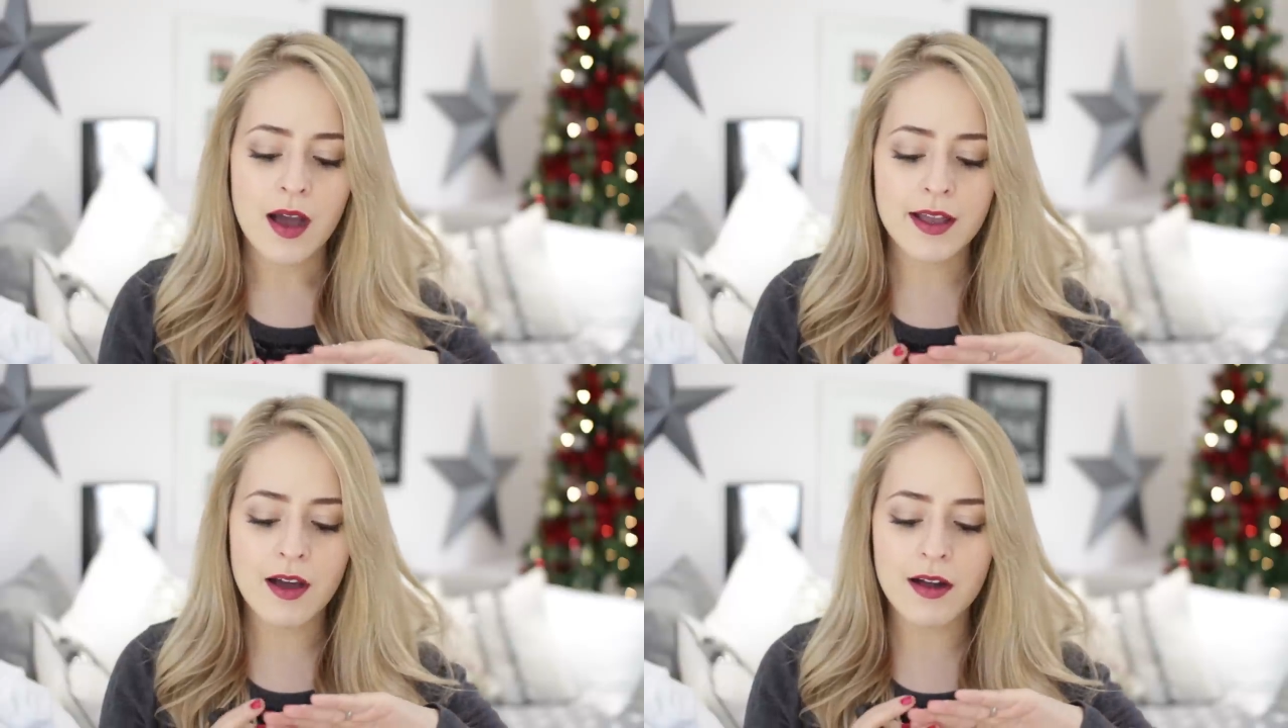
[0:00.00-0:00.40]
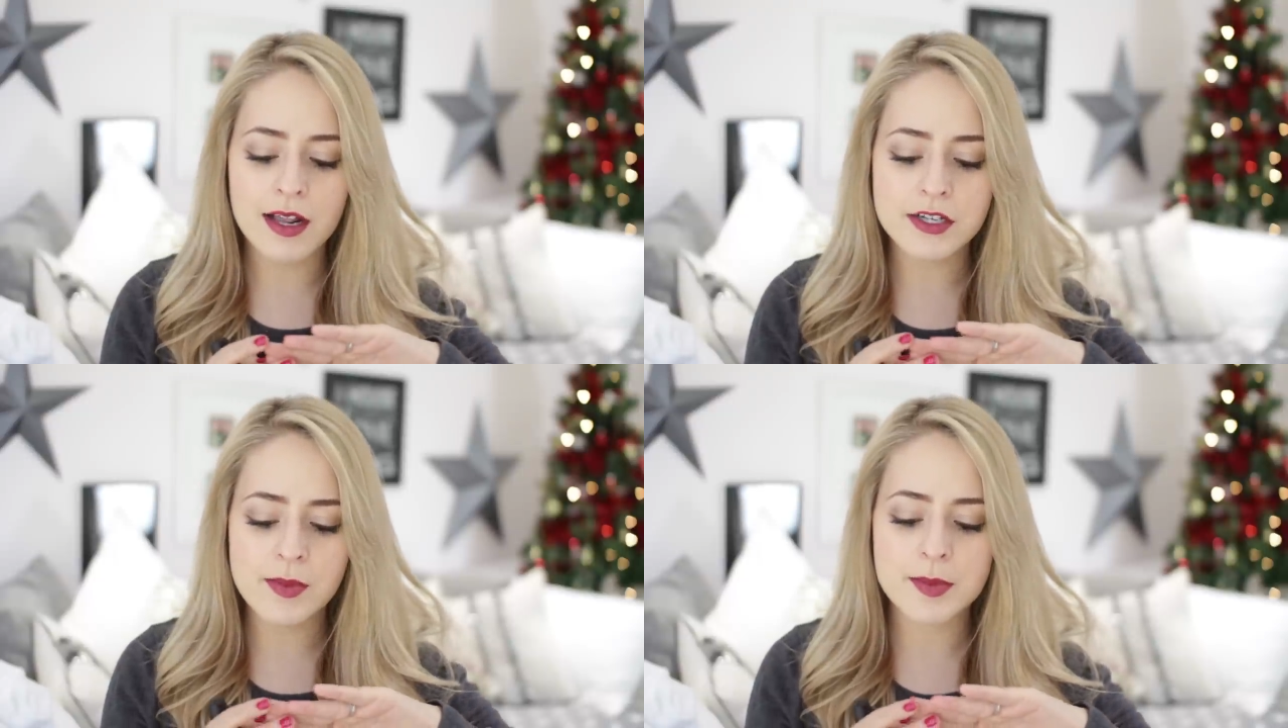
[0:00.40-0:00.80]
I can't
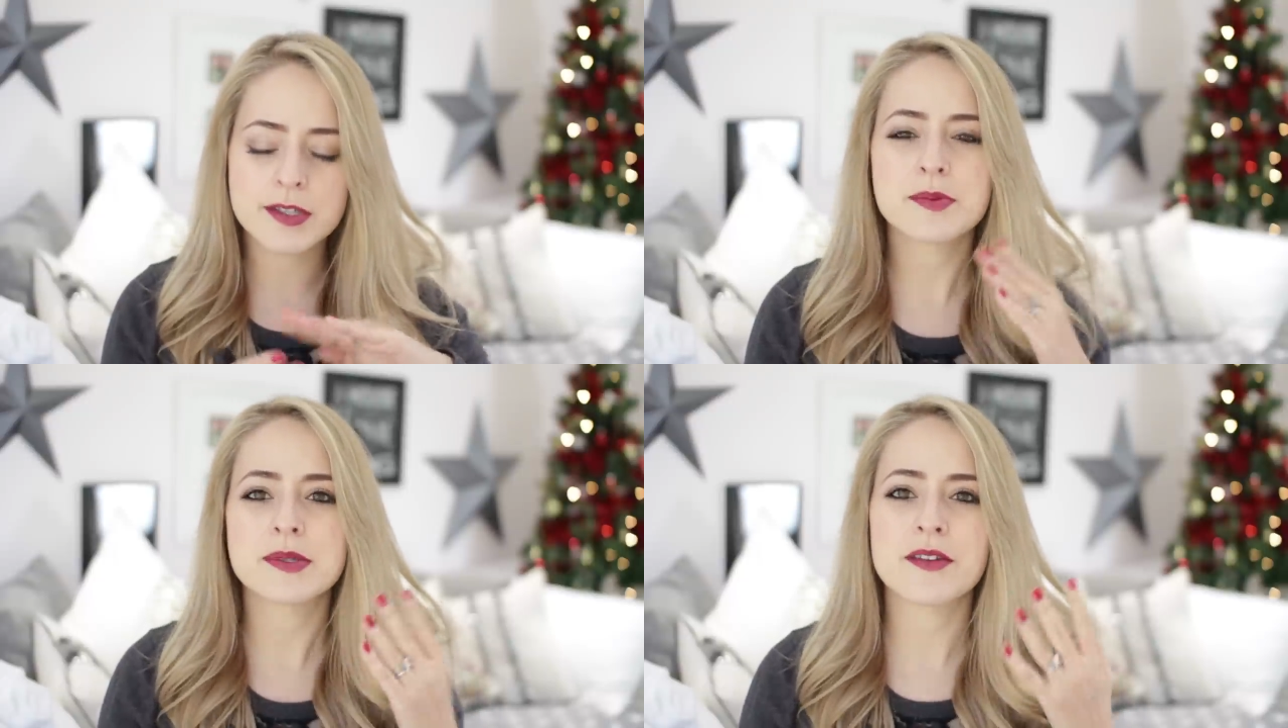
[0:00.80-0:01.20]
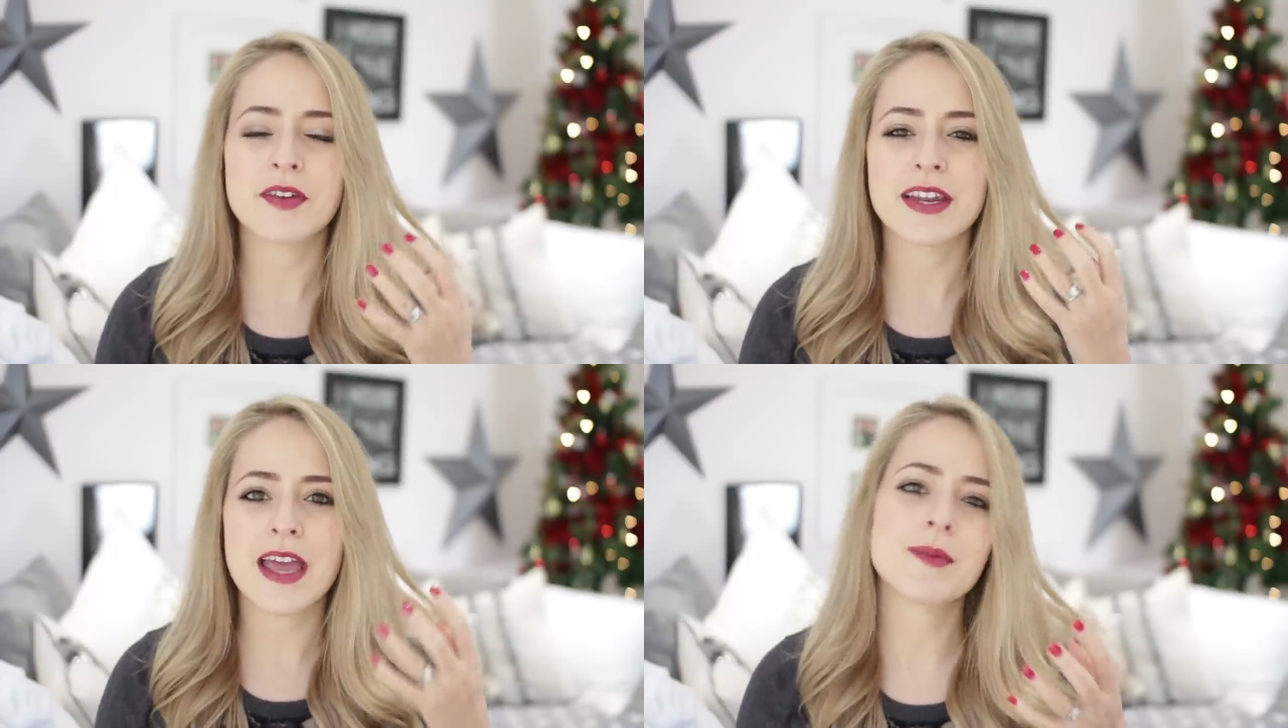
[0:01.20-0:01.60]
actually remember the
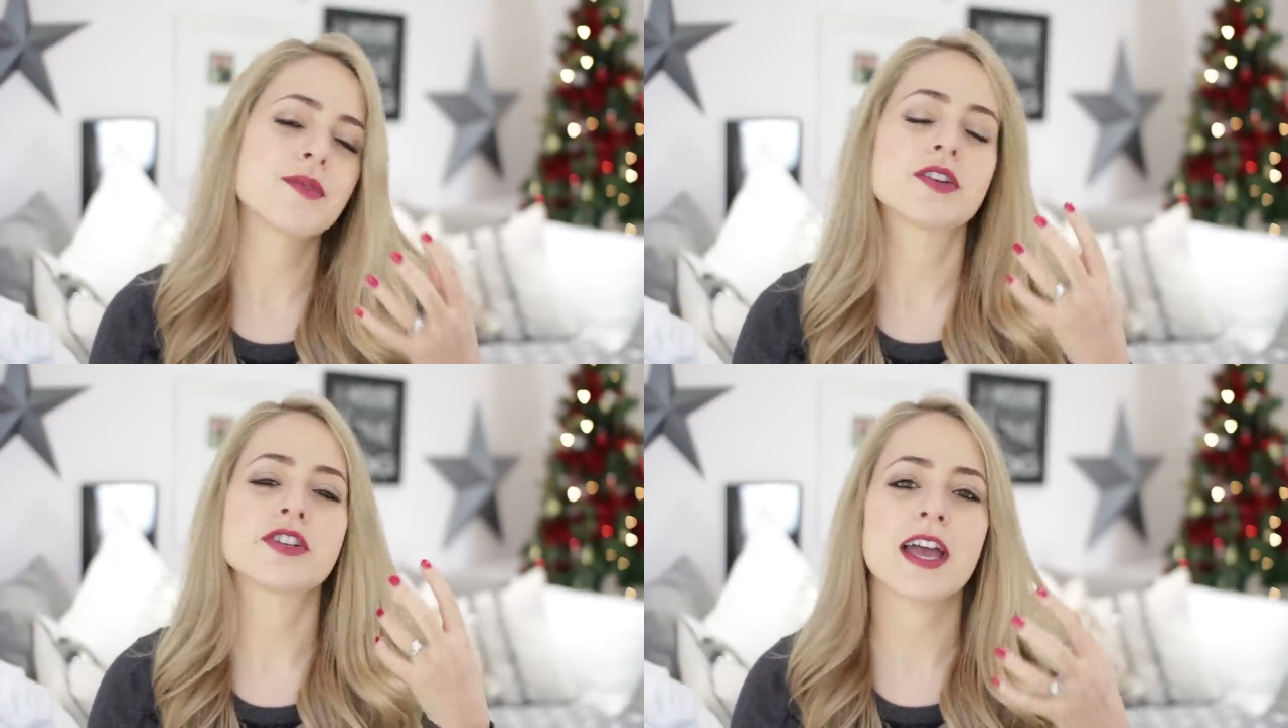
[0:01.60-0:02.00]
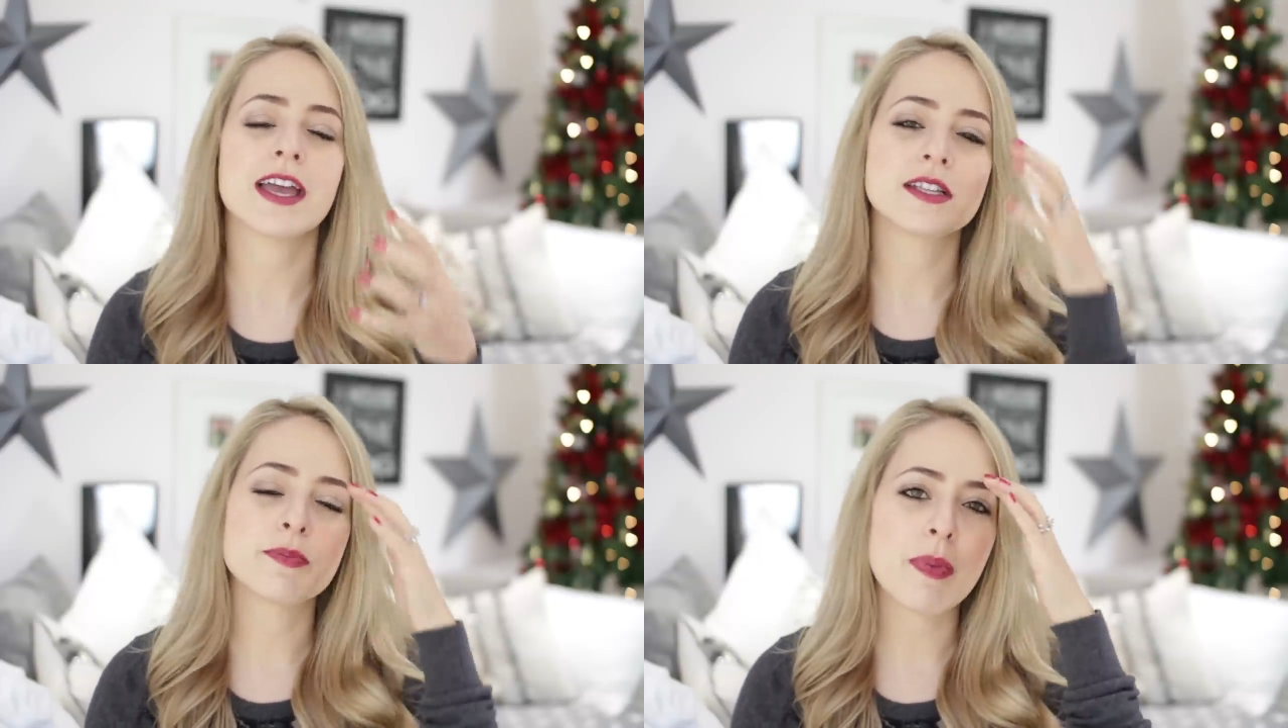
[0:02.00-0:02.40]
specific name of the shade,